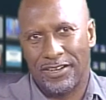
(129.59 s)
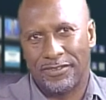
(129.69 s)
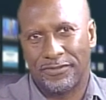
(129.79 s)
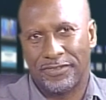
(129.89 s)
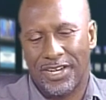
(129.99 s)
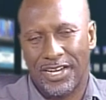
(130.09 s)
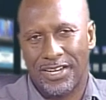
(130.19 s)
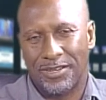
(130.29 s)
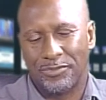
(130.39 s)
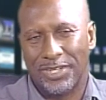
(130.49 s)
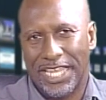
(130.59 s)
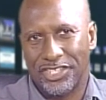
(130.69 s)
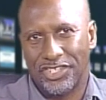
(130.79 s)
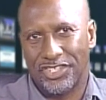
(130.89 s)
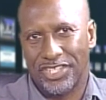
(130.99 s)
of um,
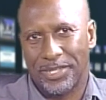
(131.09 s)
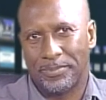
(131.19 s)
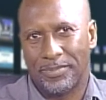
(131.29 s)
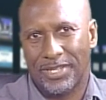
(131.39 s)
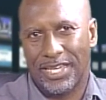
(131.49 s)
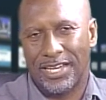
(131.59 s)
relationship,